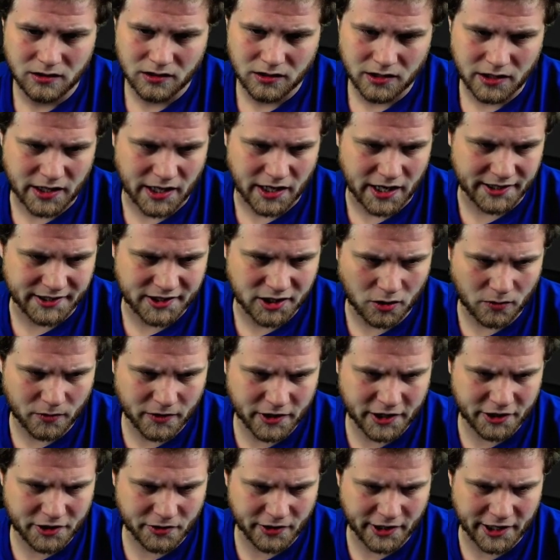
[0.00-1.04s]
Okay, I don't want
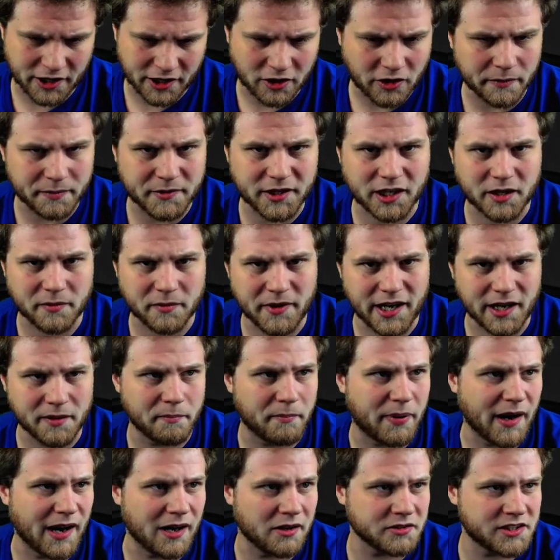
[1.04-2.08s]
to do any Cryptic Command
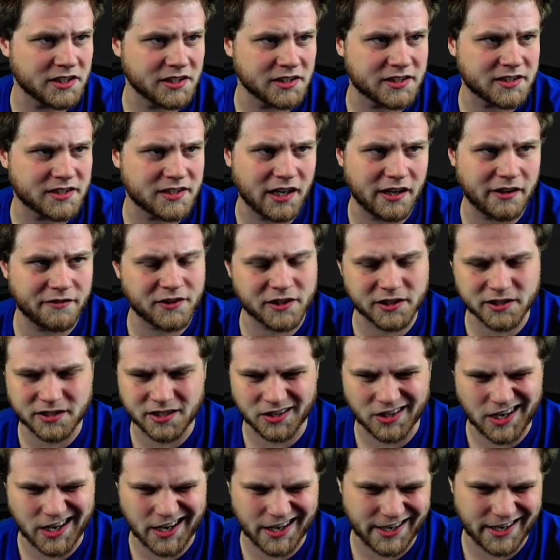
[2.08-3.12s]
bouncing stuff because they're
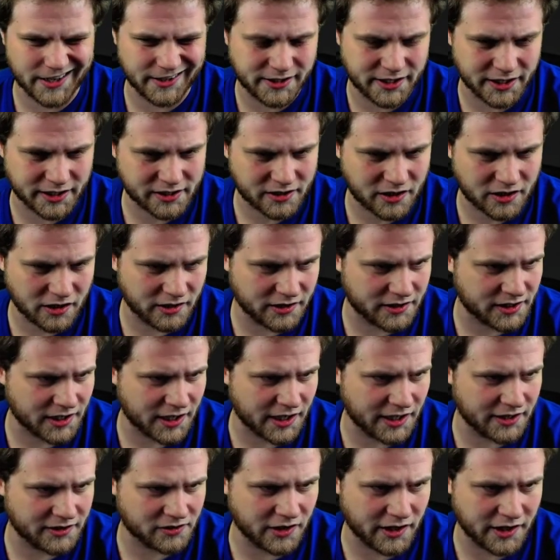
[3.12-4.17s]
not at discard
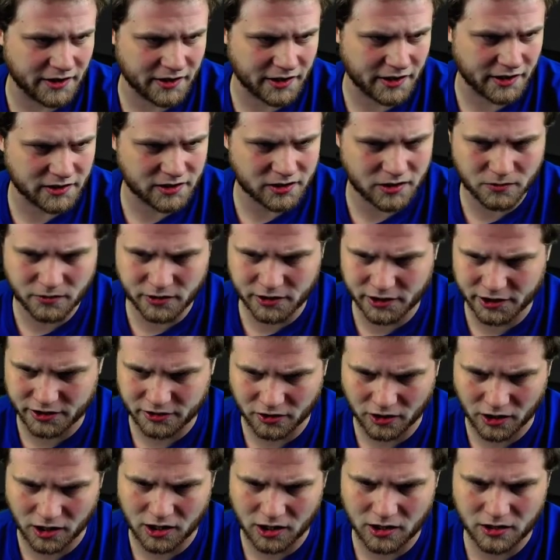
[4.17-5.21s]
size or anything, so we'll just
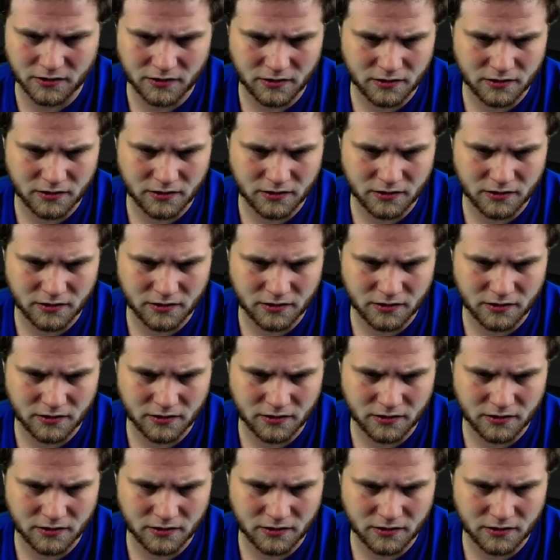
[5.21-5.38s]
draw.